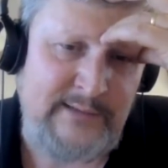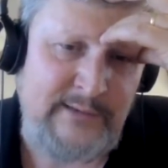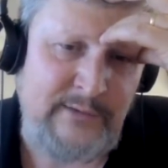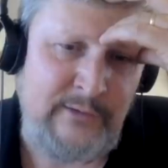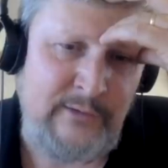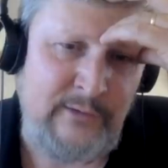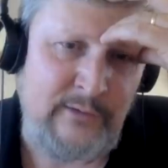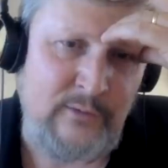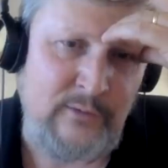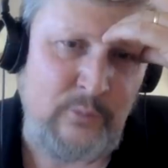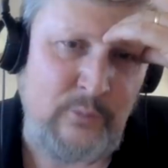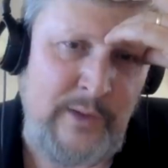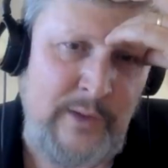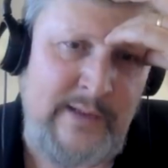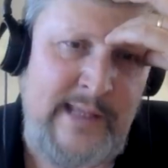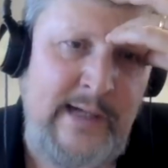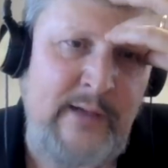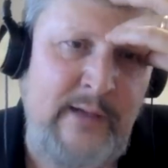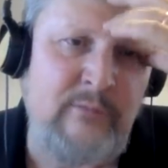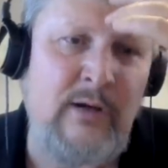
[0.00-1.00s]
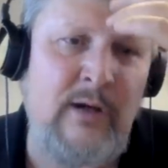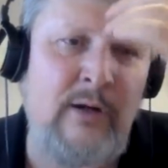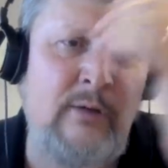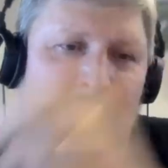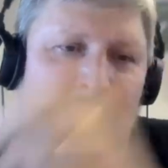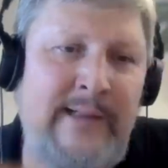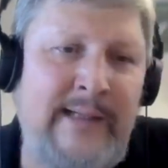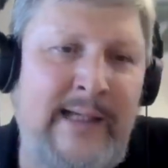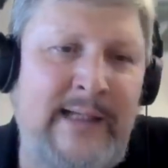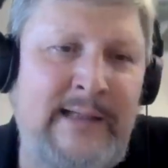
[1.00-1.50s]
and you look where they grow
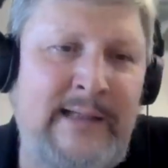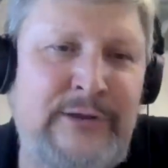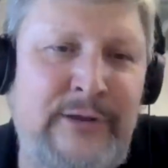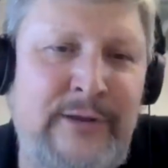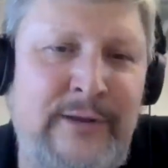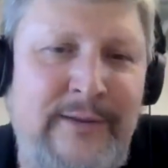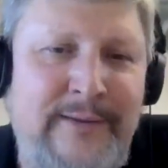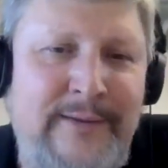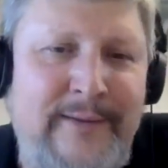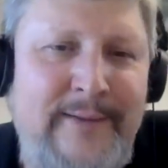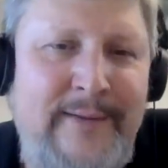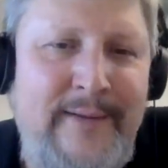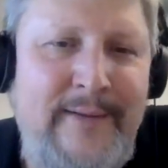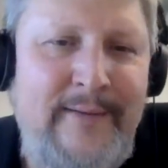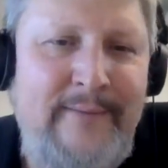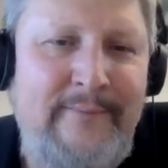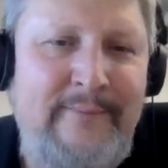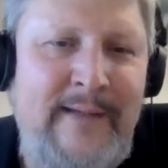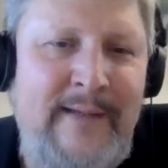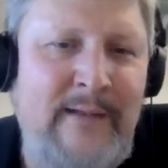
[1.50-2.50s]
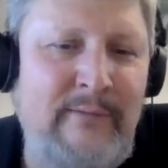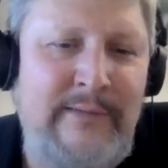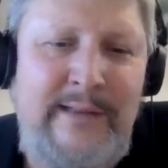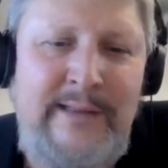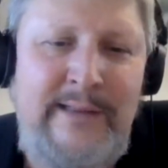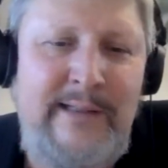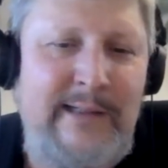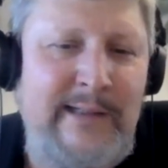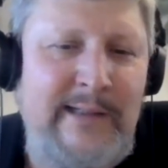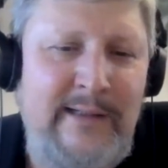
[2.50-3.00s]
in nature, they don't
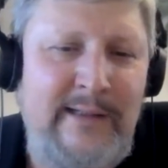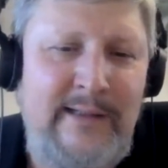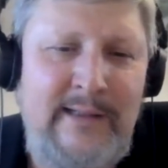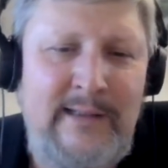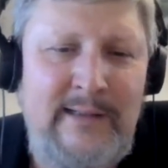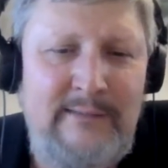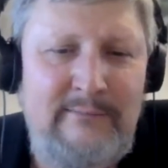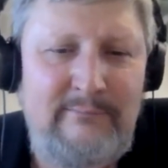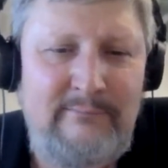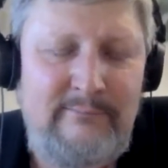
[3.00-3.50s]
need any of that